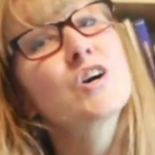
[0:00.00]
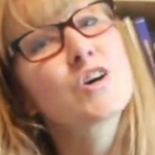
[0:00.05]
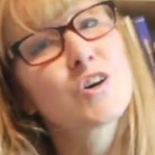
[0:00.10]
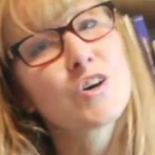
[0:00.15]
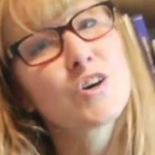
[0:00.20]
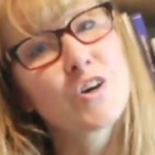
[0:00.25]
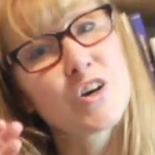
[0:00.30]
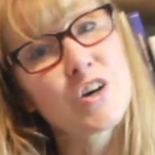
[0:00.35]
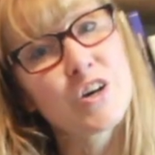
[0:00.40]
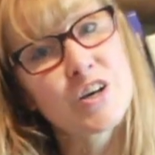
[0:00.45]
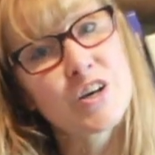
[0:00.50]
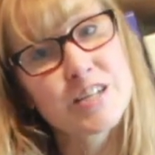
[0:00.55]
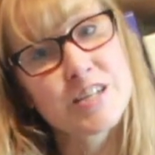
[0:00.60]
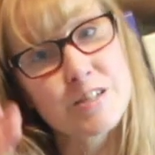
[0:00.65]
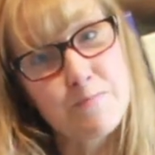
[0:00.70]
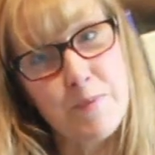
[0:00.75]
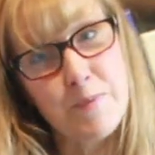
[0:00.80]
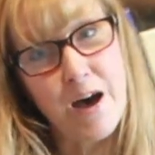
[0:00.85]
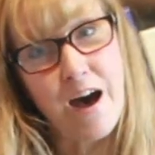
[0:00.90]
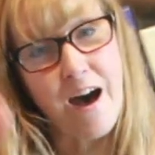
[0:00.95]

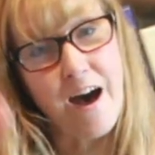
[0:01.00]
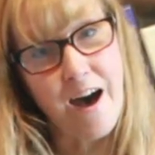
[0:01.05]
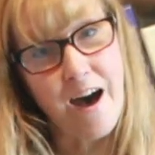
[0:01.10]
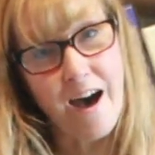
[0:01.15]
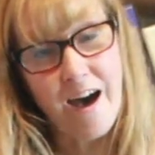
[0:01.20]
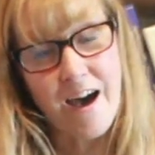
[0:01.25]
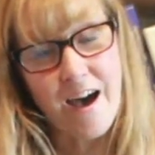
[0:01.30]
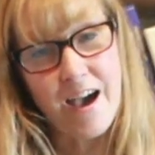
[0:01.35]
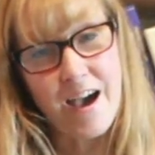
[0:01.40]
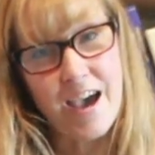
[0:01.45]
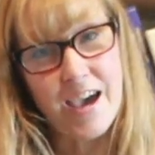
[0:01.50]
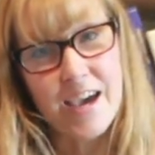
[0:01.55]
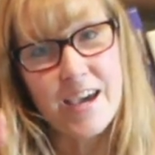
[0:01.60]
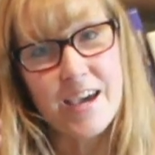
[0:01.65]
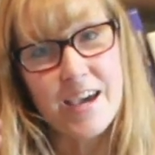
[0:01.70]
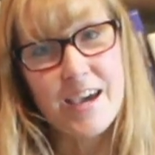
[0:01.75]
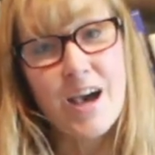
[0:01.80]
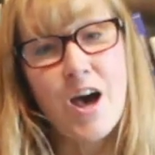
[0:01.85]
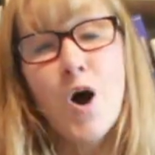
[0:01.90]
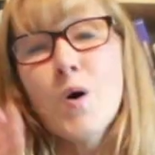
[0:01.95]

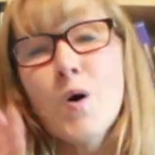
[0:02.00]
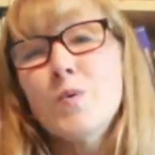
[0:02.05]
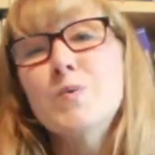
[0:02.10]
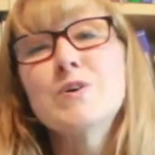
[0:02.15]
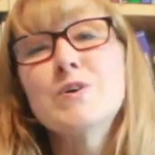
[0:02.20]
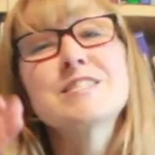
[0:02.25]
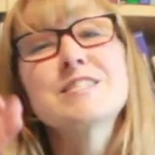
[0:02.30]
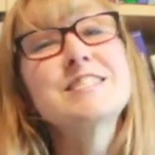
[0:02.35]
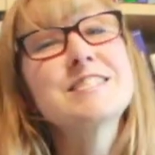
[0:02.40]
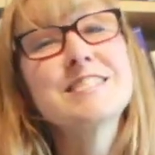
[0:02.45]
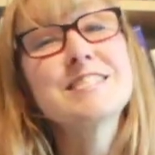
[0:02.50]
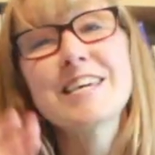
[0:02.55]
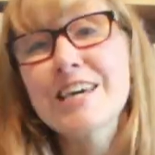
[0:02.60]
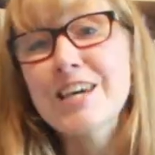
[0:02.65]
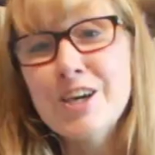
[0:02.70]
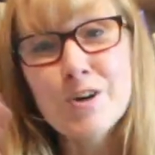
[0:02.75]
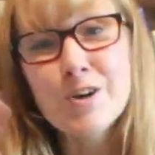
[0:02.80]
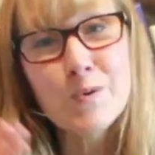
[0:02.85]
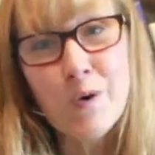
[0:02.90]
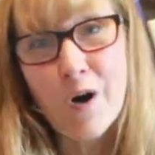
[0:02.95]
Goodbye. We'll
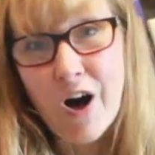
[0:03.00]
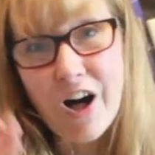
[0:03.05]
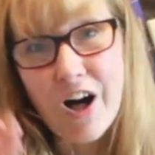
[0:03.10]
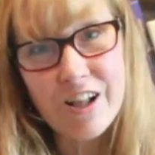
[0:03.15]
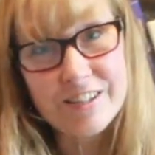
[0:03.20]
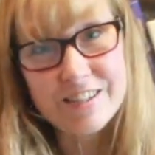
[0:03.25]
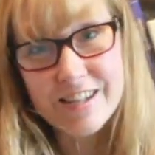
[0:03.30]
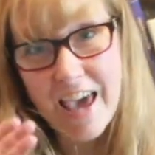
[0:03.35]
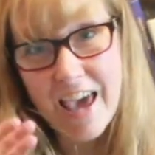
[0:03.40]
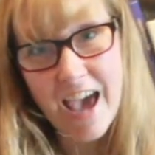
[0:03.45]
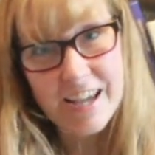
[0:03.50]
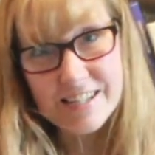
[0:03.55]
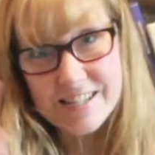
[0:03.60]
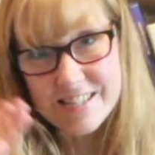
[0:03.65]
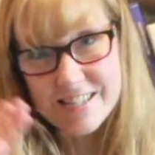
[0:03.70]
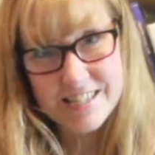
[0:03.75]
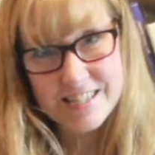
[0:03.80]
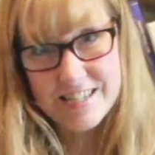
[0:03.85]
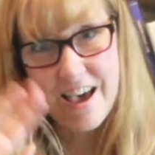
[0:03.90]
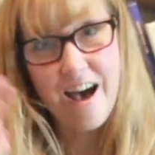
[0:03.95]
see you all
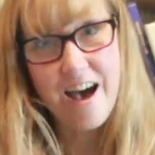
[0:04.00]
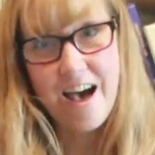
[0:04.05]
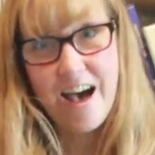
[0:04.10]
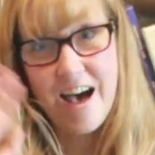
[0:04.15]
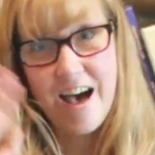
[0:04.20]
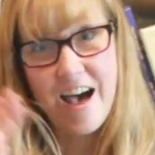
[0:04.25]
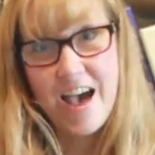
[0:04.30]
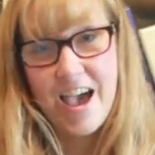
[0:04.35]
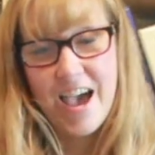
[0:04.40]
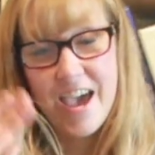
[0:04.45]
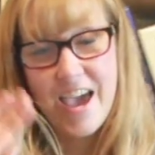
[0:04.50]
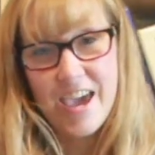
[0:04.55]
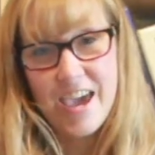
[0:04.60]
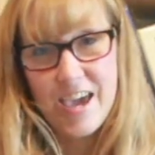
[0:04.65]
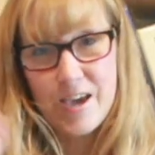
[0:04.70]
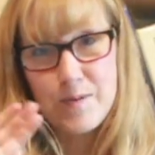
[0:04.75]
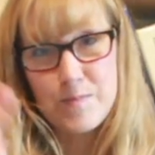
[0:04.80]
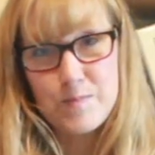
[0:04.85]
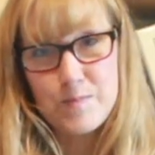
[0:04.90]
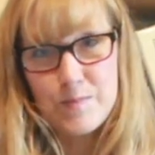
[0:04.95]
next
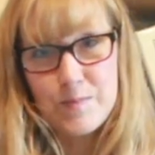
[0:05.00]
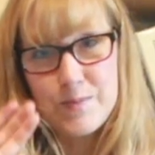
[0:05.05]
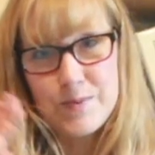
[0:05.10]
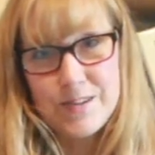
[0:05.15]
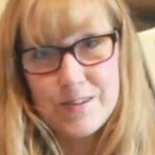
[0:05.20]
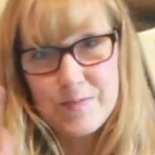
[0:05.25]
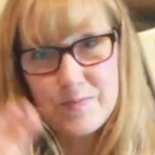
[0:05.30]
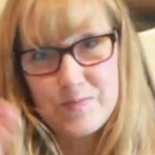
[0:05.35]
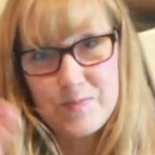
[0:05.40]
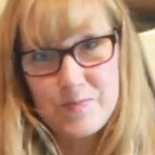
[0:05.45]
time.